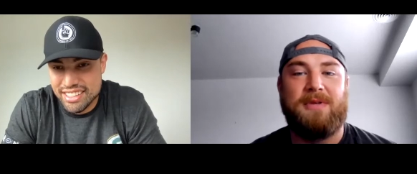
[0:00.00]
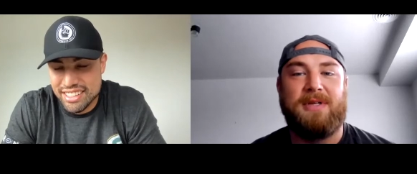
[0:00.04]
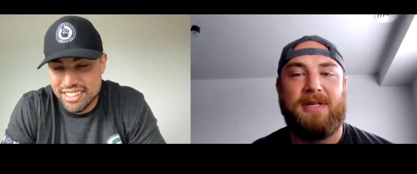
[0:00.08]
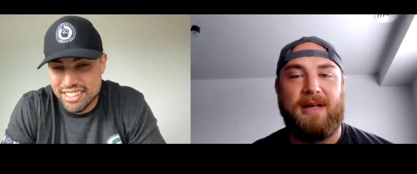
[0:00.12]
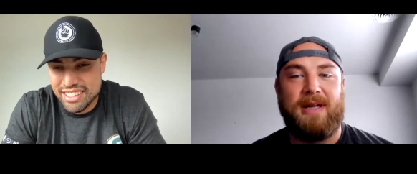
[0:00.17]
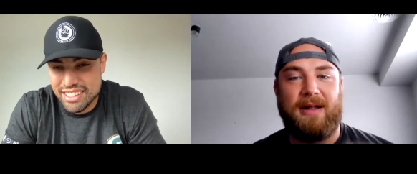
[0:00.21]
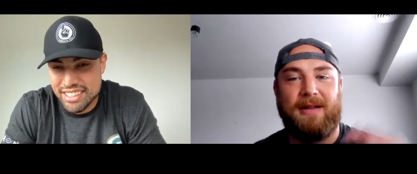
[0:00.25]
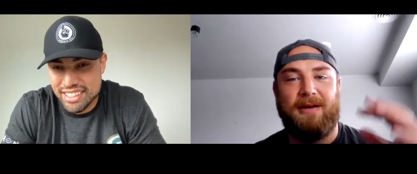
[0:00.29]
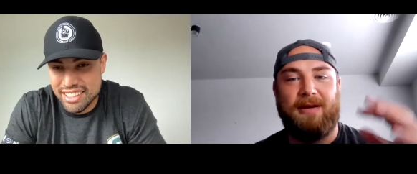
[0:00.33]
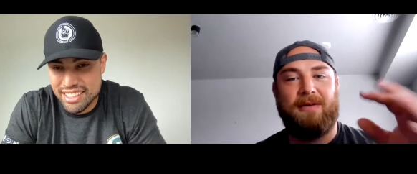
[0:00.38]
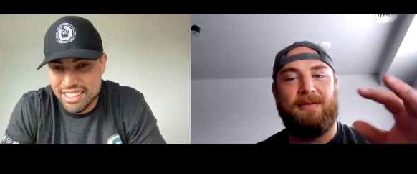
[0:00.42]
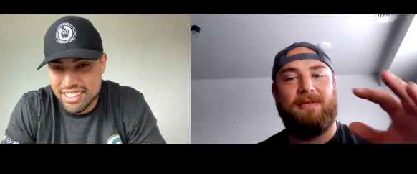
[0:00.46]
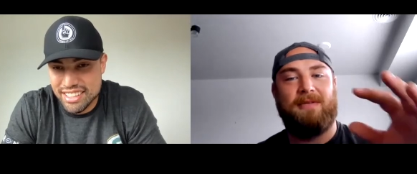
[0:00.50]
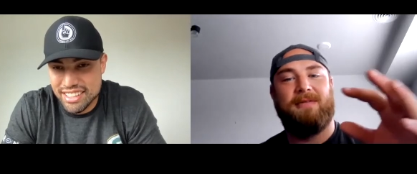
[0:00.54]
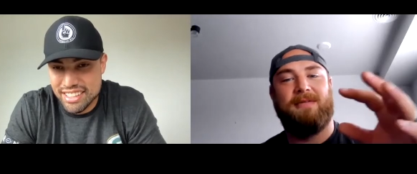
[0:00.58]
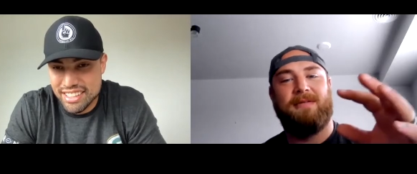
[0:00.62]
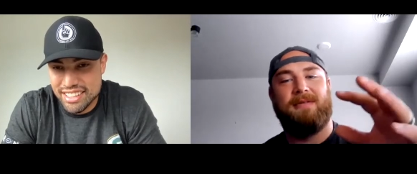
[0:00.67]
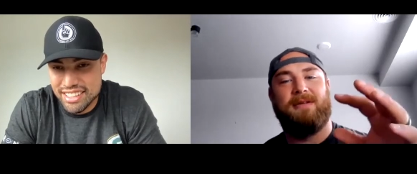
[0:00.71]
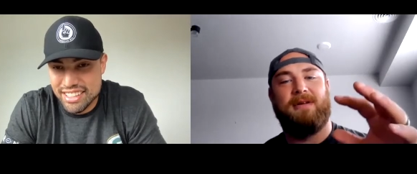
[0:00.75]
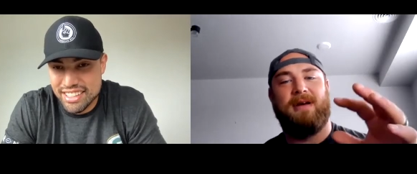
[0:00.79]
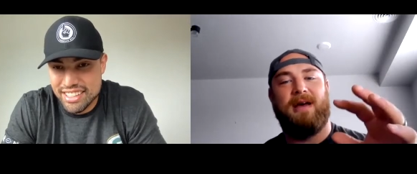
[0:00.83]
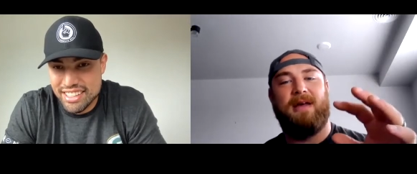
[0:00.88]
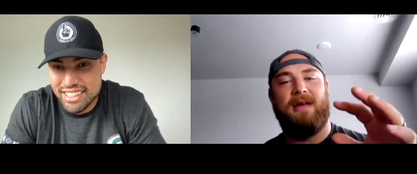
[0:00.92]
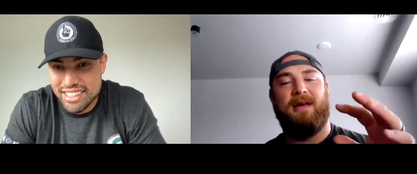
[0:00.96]
Speaker 1: car was hmm. yellow.
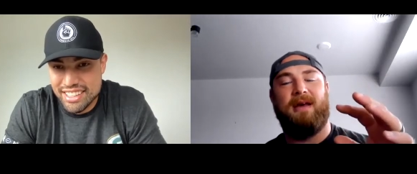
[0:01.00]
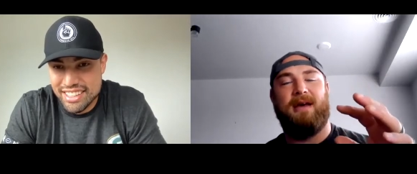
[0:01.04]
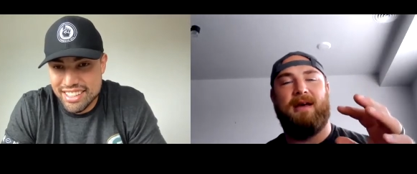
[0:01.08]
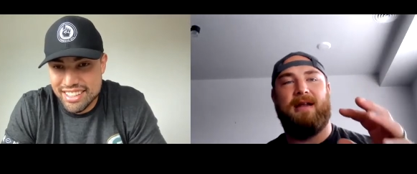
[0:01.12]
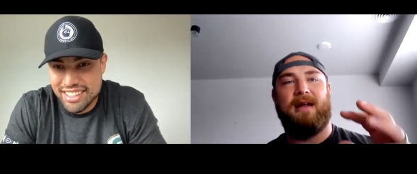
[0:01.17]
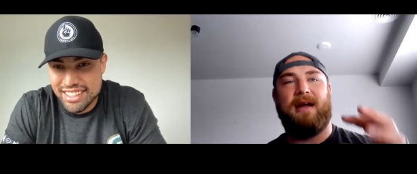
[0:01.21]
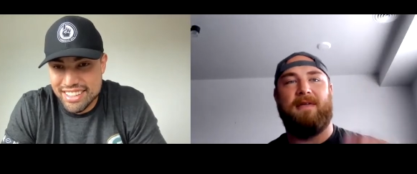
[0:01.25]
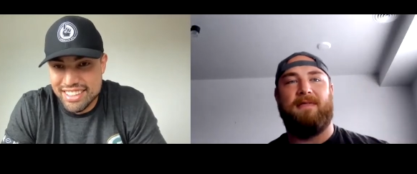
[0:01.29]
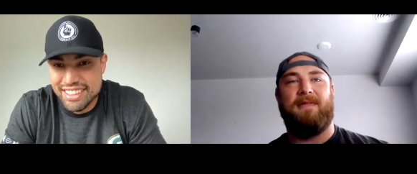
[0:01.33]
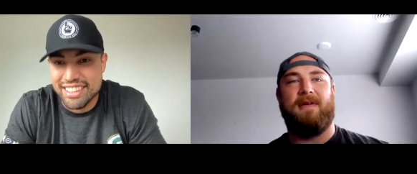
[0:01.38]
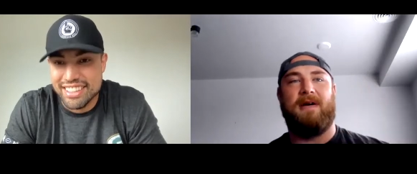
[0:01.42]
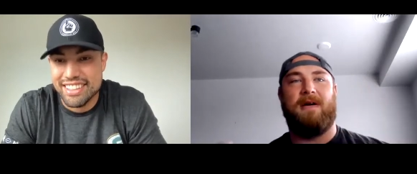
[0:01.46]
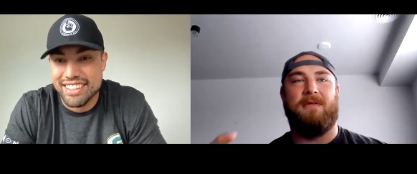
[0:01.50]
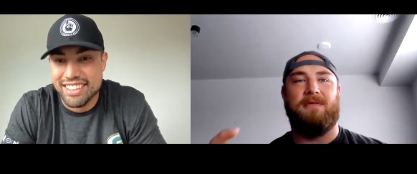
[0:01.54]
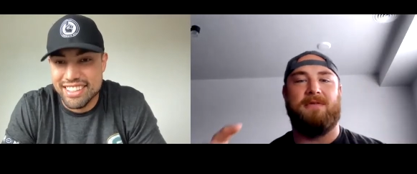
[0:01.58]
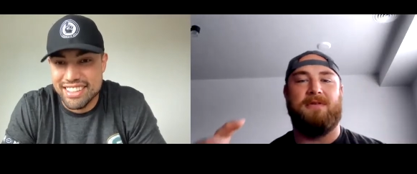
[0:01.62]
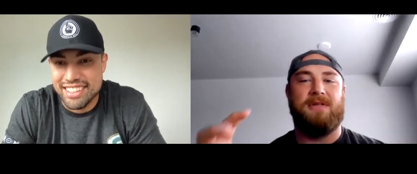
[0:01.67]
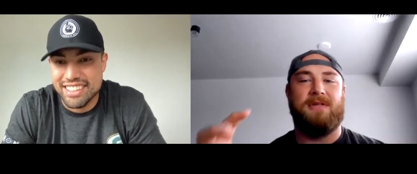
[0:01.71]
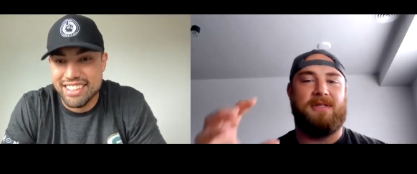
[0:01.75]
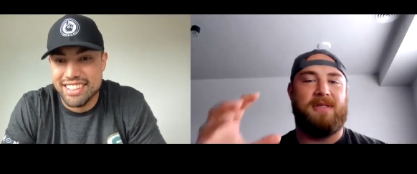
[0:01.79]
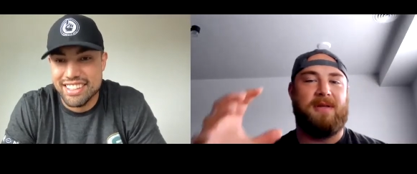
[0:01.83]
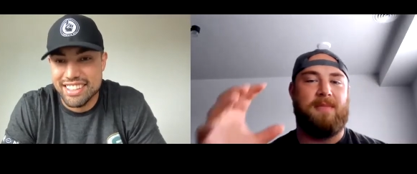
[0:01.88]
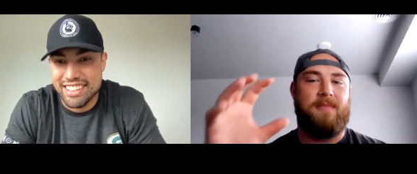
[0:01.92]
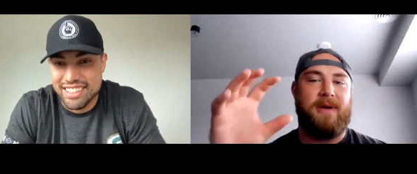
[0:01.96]
And then I
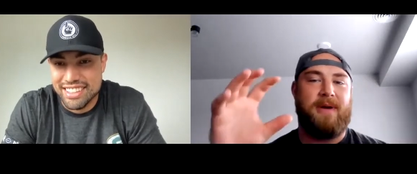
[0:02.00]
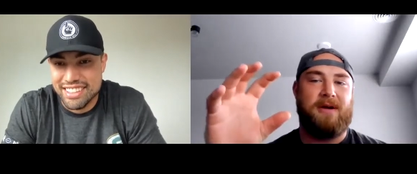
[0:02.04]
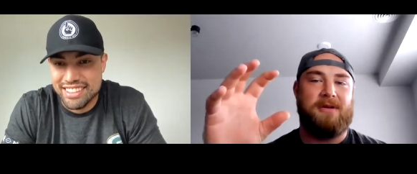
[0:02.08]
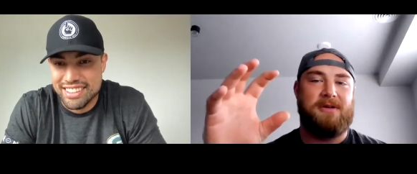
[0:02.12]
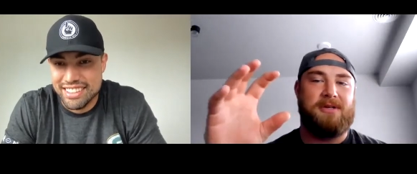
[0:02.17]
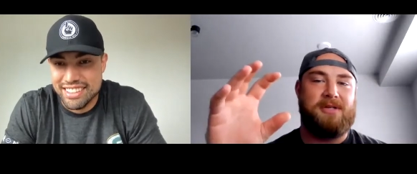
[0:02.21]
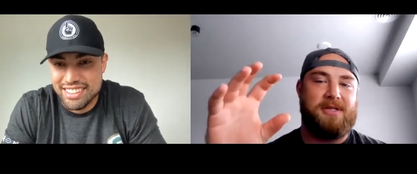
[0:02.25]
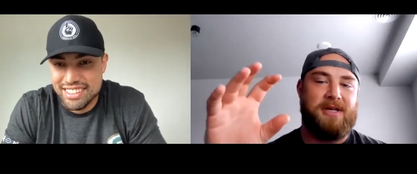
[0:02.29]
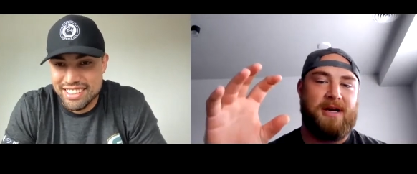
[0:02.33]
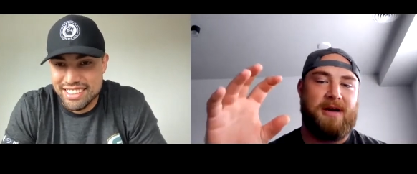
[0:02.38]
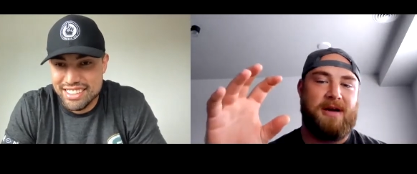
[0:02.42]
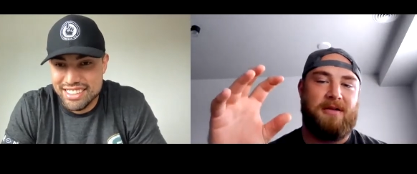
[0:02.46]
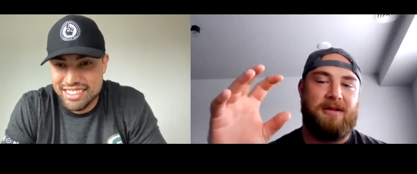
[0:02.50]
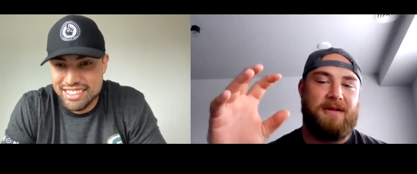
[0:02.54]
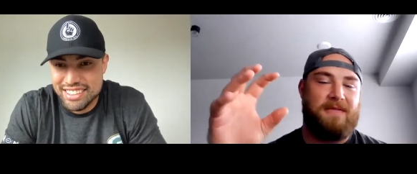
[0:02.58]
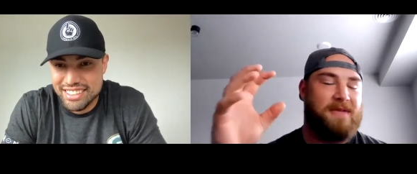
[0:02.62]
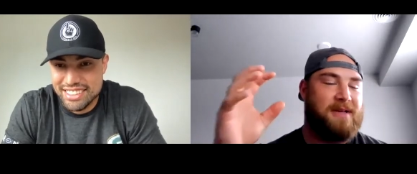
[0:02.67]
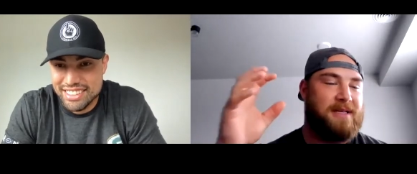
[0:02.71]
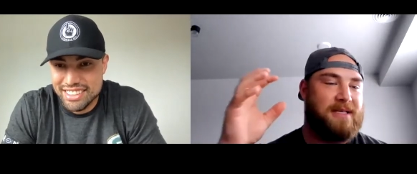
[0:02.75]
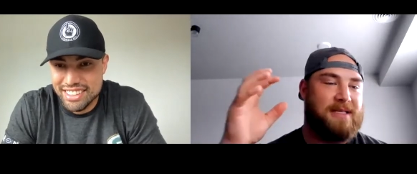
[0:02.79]
found just a bare shell of